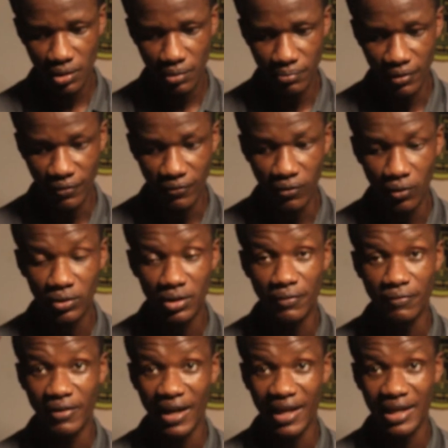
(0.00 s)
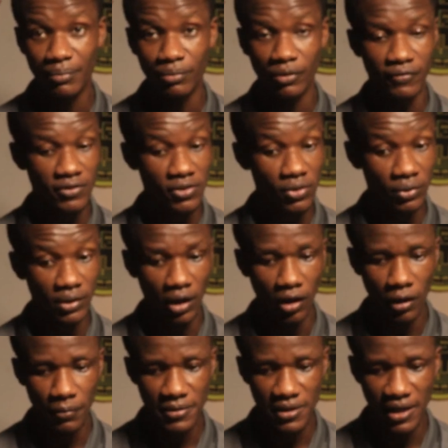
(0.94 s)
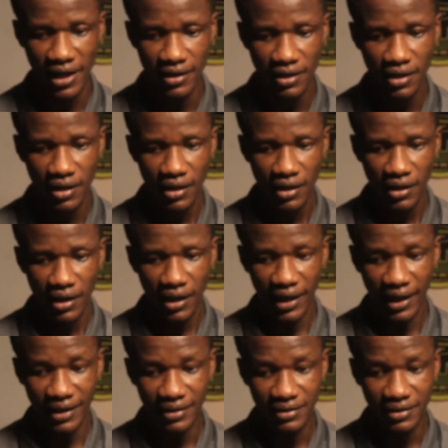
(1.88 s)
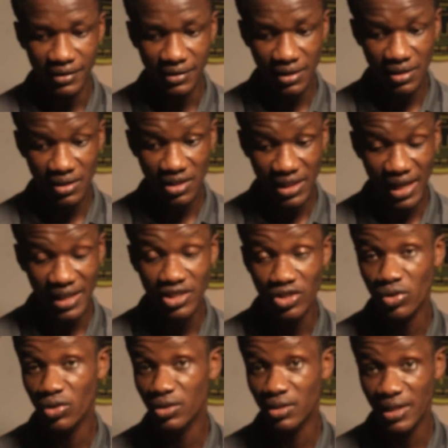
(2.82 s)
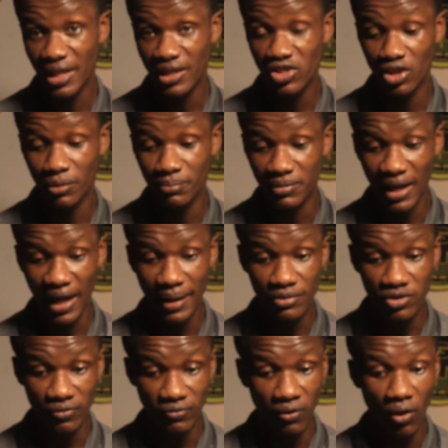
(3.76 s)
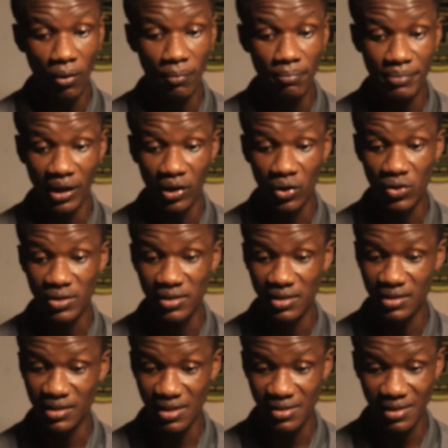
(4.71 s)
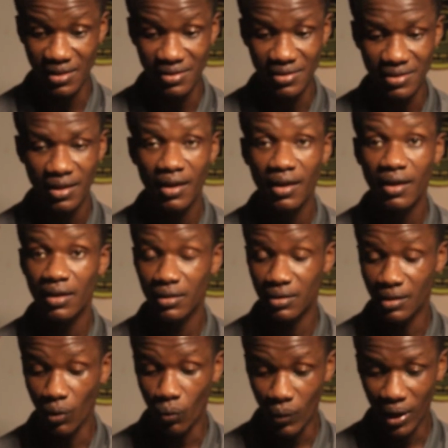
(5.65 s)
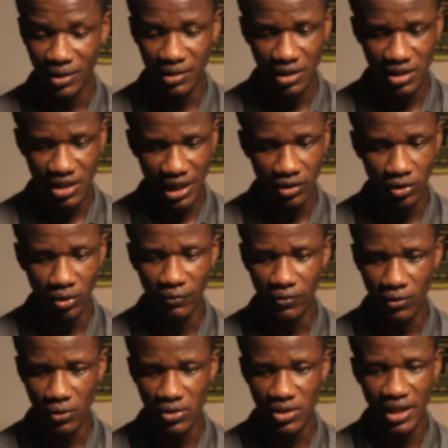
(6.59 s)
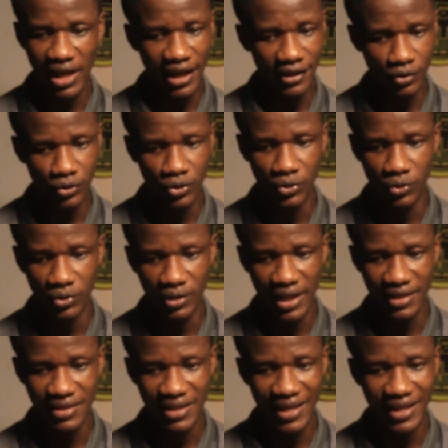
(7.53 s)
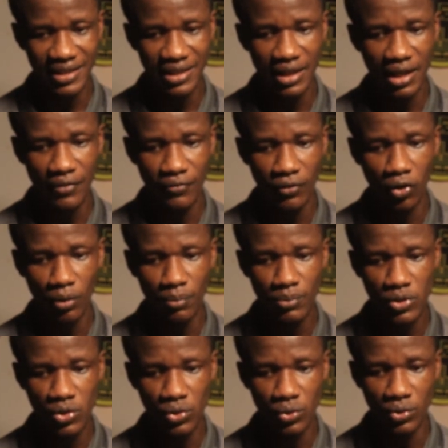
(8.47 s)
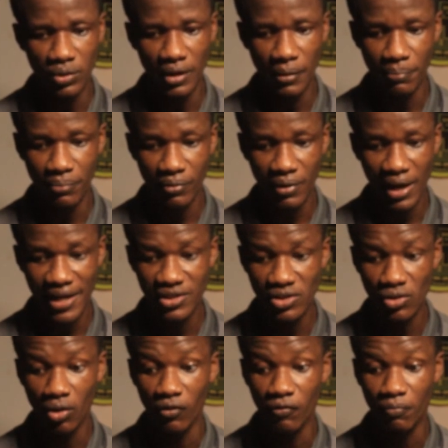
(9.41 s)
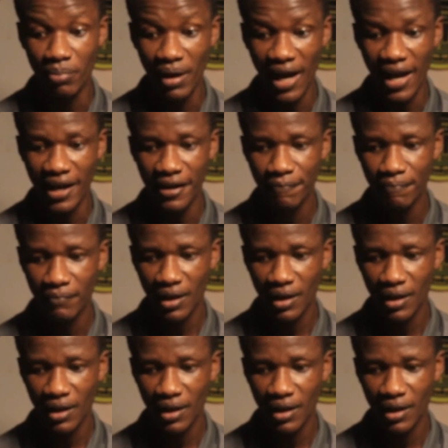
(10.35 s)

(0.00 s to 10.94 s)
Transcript: before the final move to the upside. And this chart is going to take some time to form because this is the 1-day chart. Of course, I know you know that. And if you come to the price of Pi,